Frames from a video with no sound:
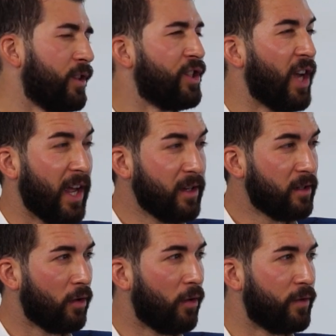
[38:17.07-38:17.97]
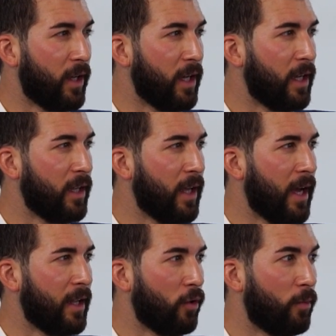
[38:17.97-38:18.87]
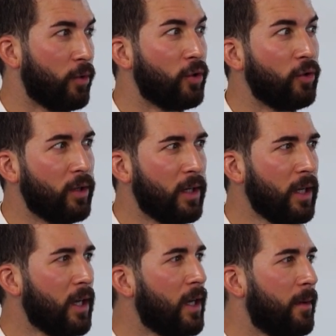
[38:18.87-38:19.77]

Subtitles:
chance of taking that opportunity,